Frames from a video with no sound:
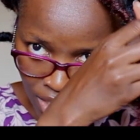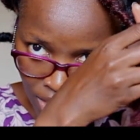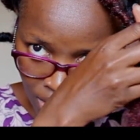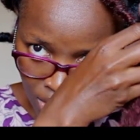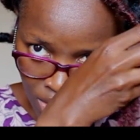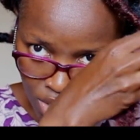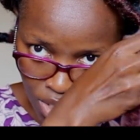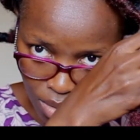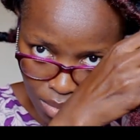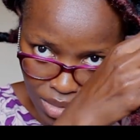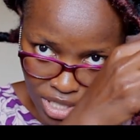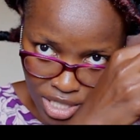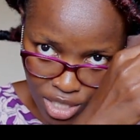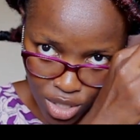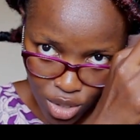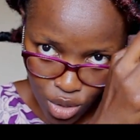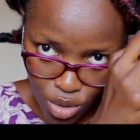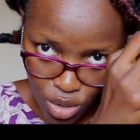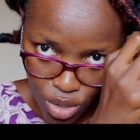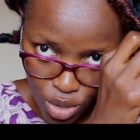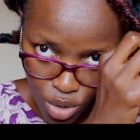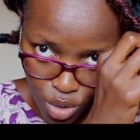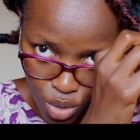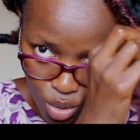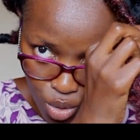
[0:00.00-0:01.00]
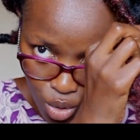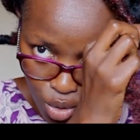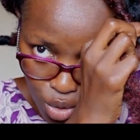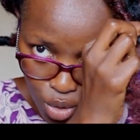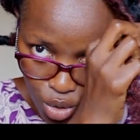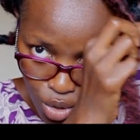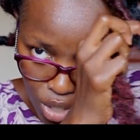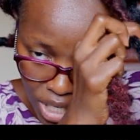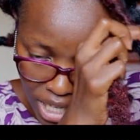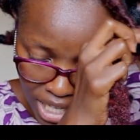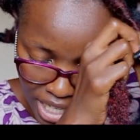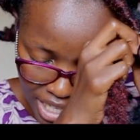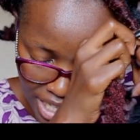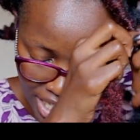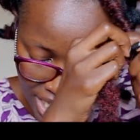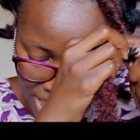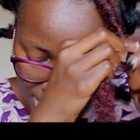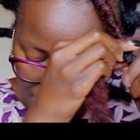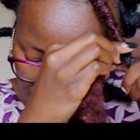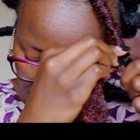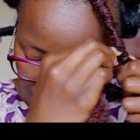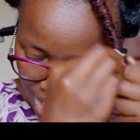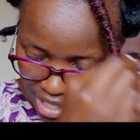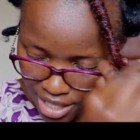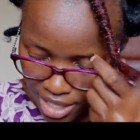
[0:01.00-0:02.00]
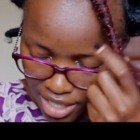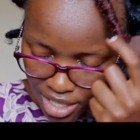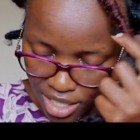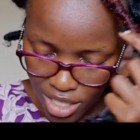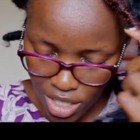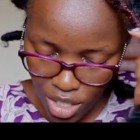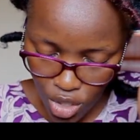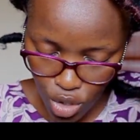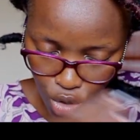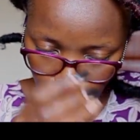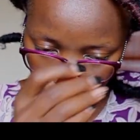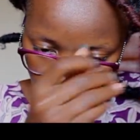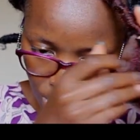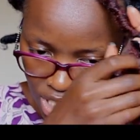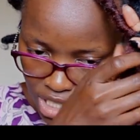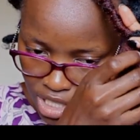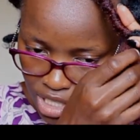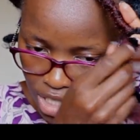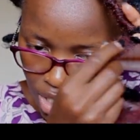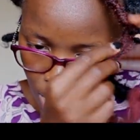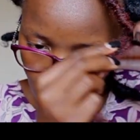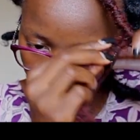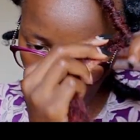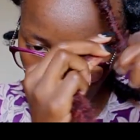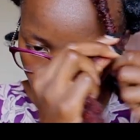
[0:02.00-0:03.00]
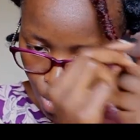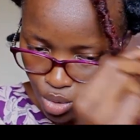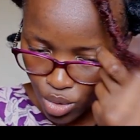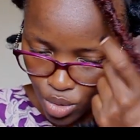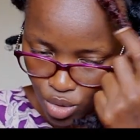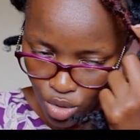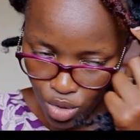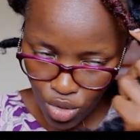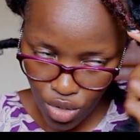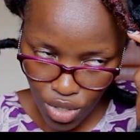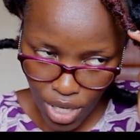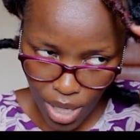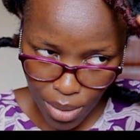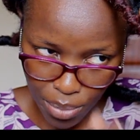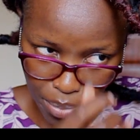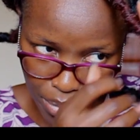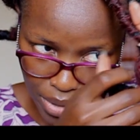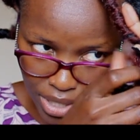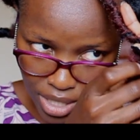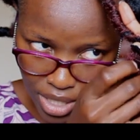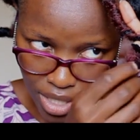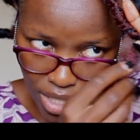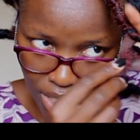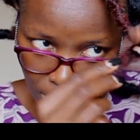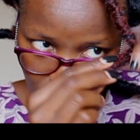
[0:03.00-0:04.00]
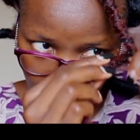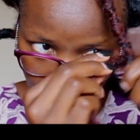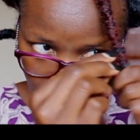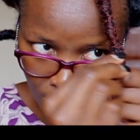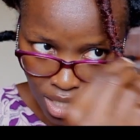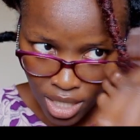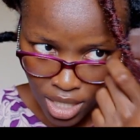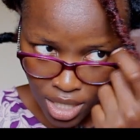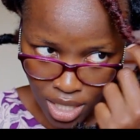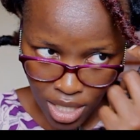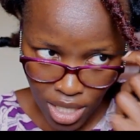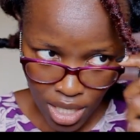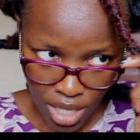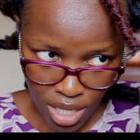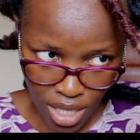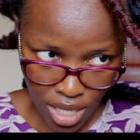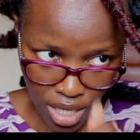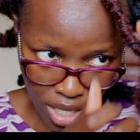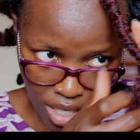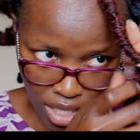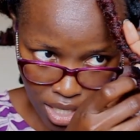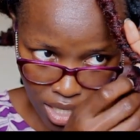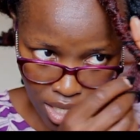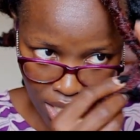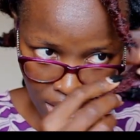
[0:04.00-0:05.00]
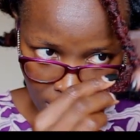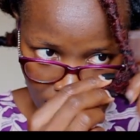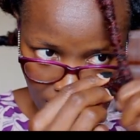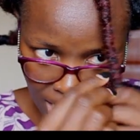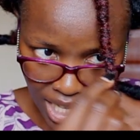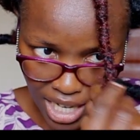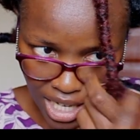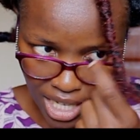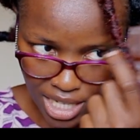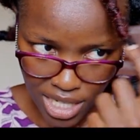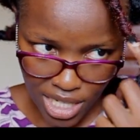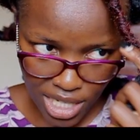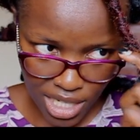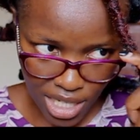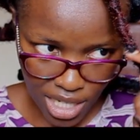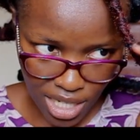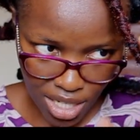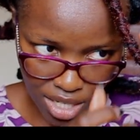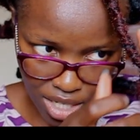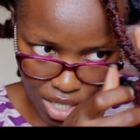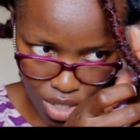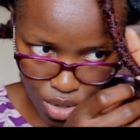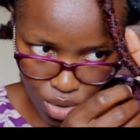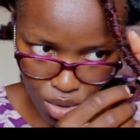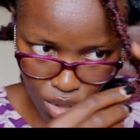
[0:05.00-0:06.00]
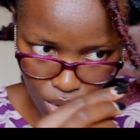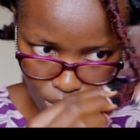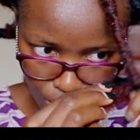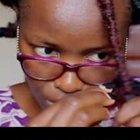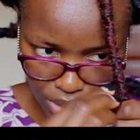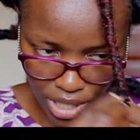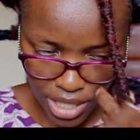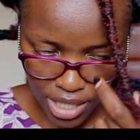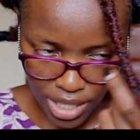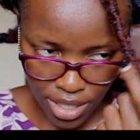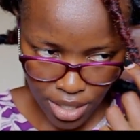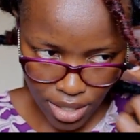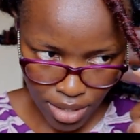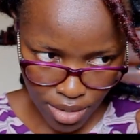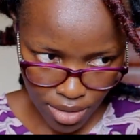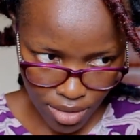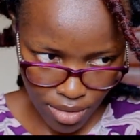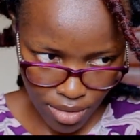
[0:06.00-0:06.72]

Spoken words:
So I'm just going to go ahead and continue wrapping that around my